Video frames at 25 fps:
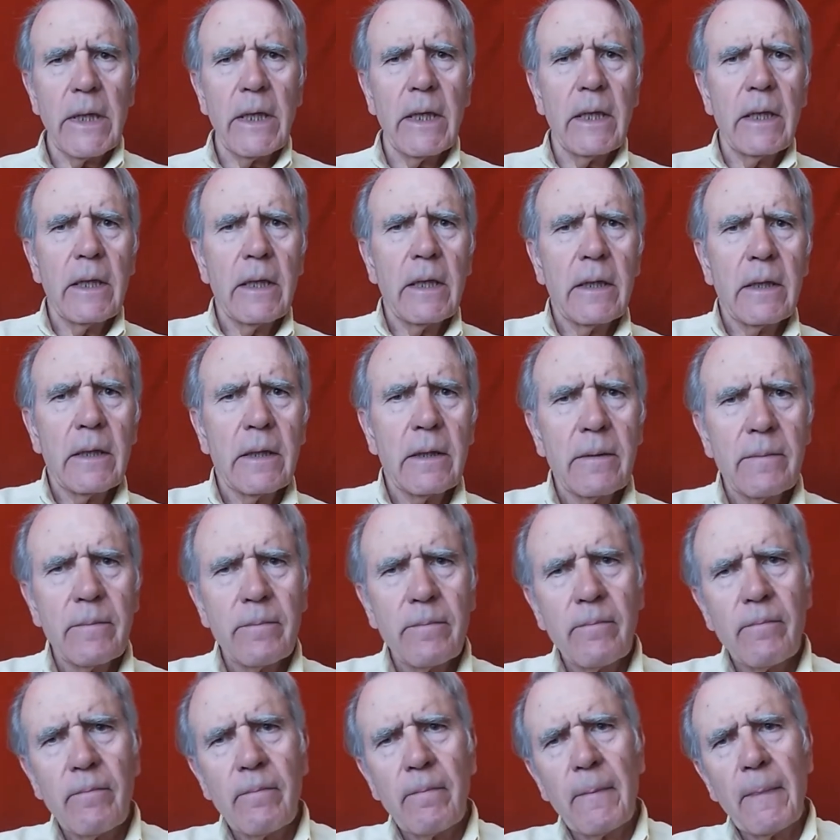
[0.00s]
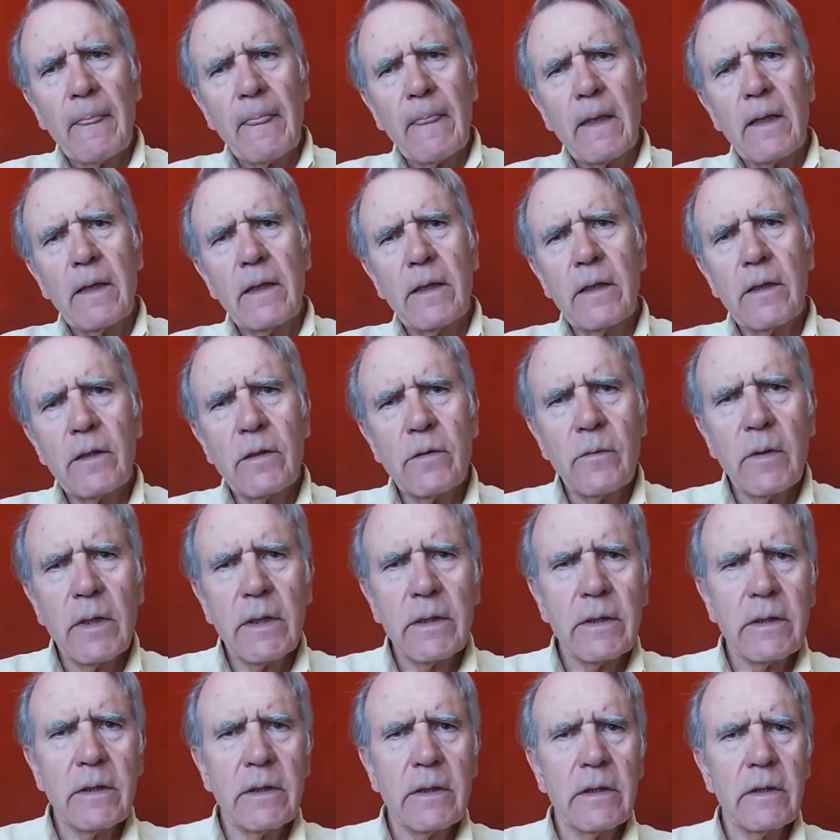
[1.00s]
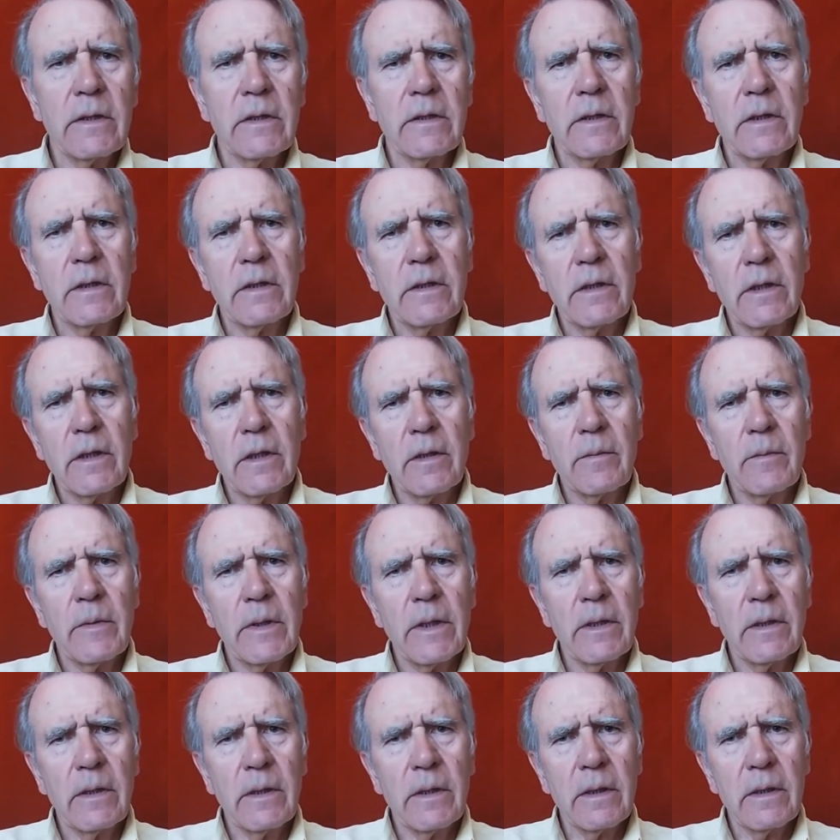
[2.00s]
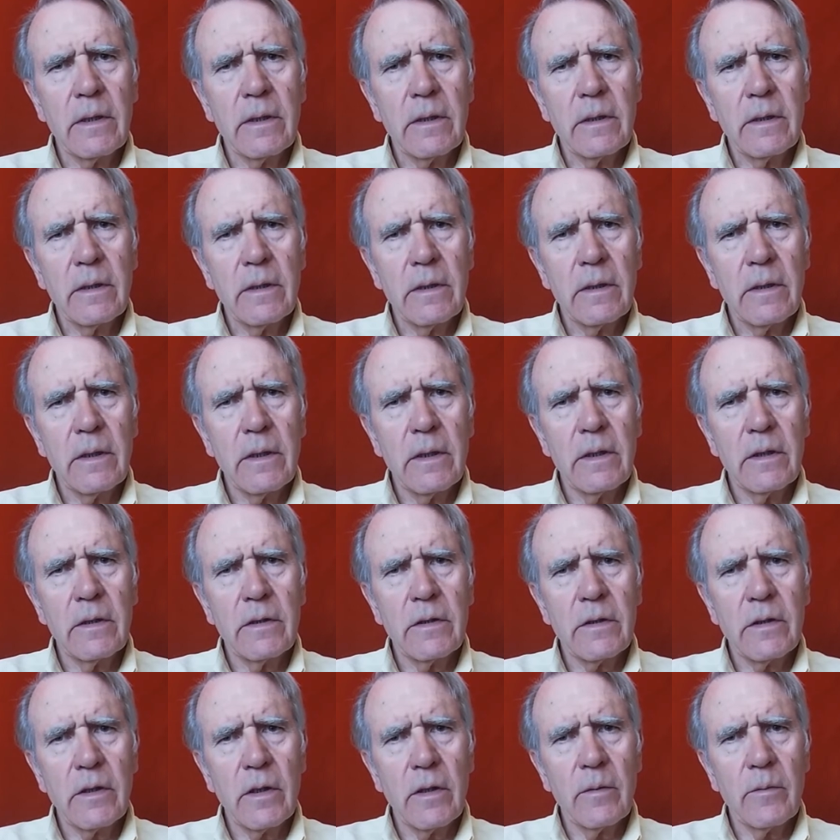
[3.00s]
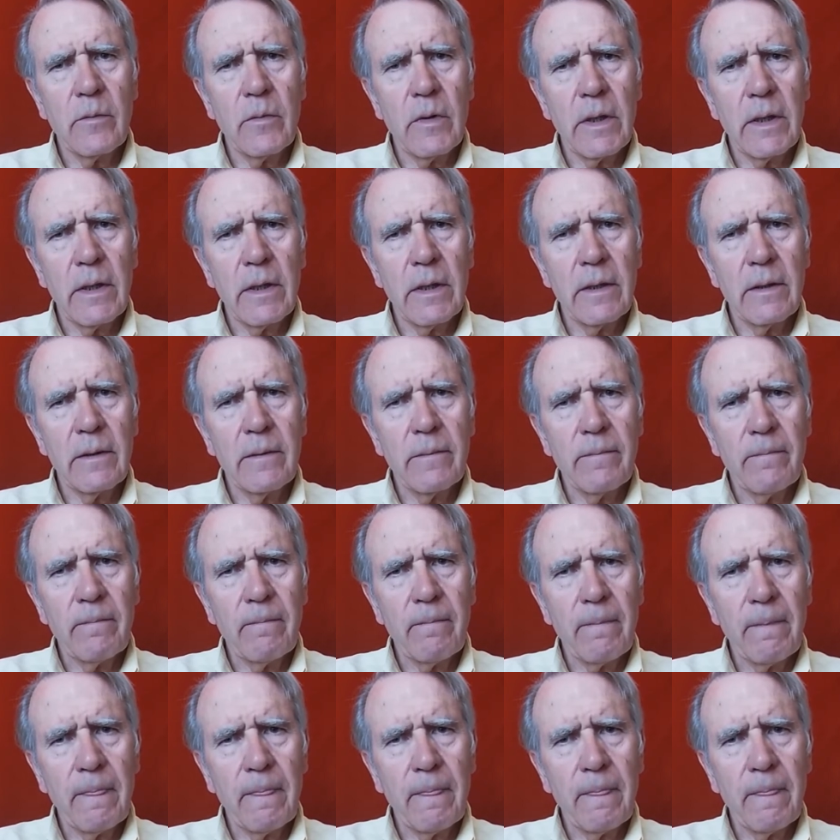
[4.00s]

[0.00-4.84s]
being is what is determined in some way.